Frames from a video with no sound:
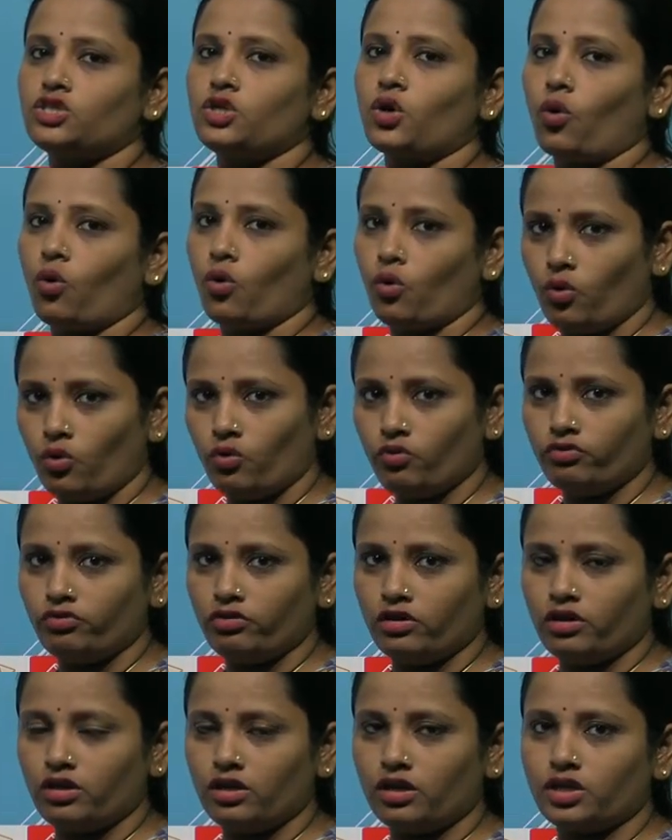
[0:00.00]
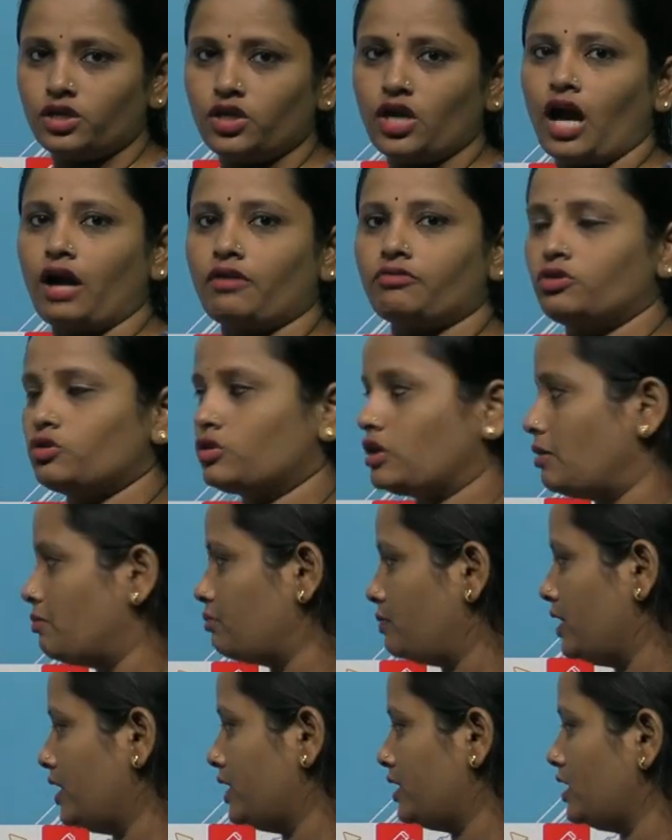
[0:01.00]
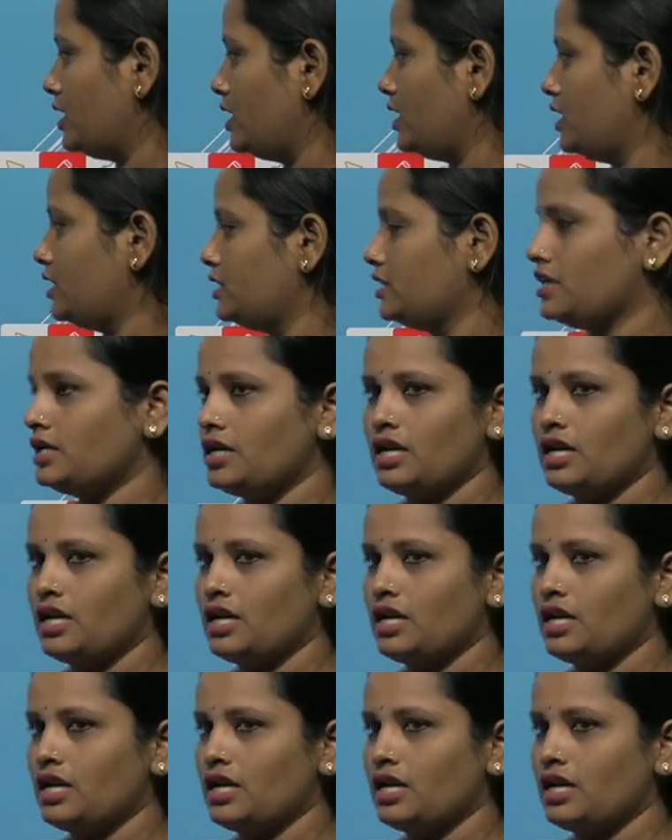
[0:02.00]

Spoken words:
your homework. You have to complete it.